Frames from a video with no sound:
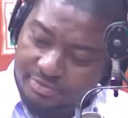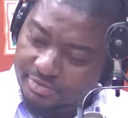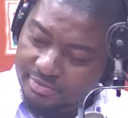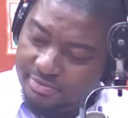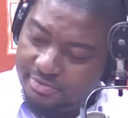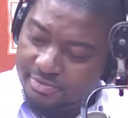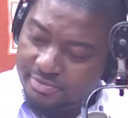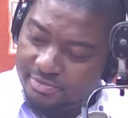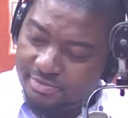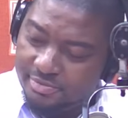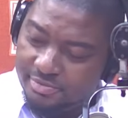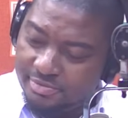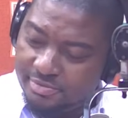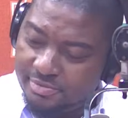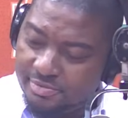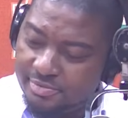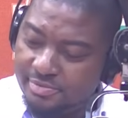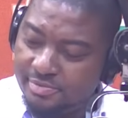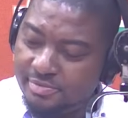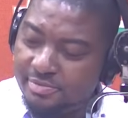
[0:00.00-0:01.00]
Una will
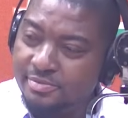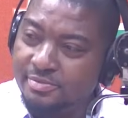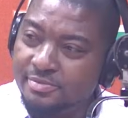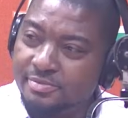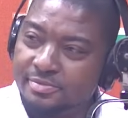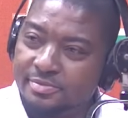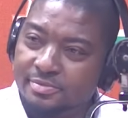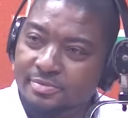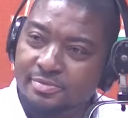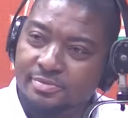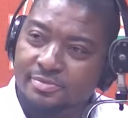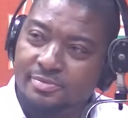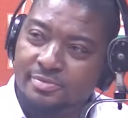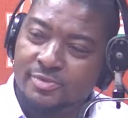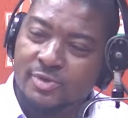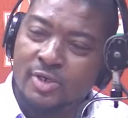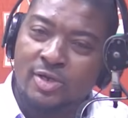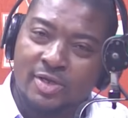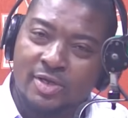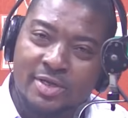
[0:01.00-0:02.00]
be a Uzika, and
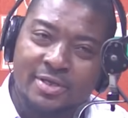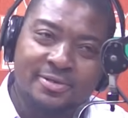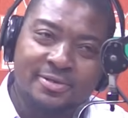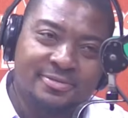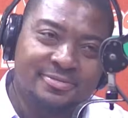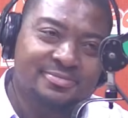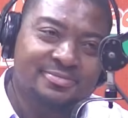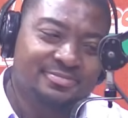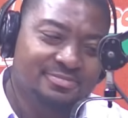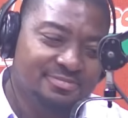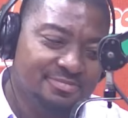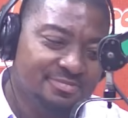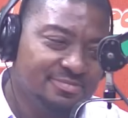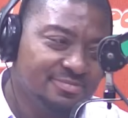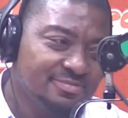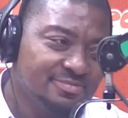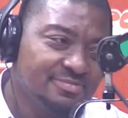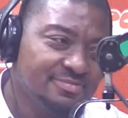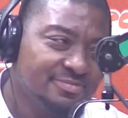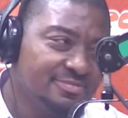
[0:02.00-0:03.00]
I love me a music.
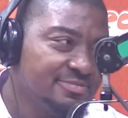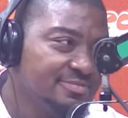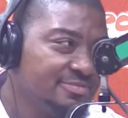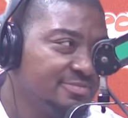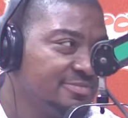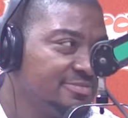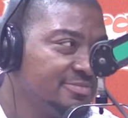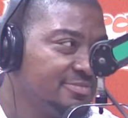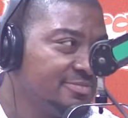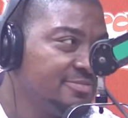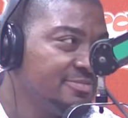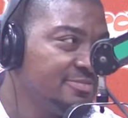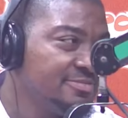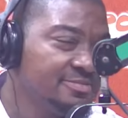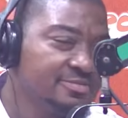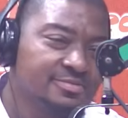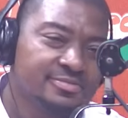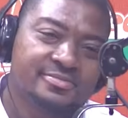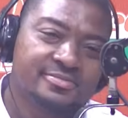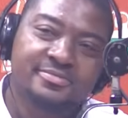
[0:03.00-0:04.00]
Would ya? Is
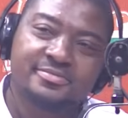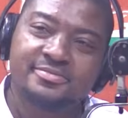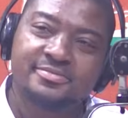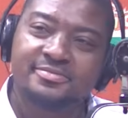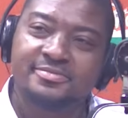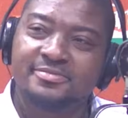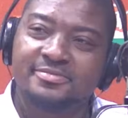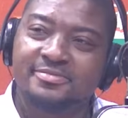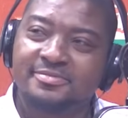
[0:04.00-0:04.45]
ya with Daniel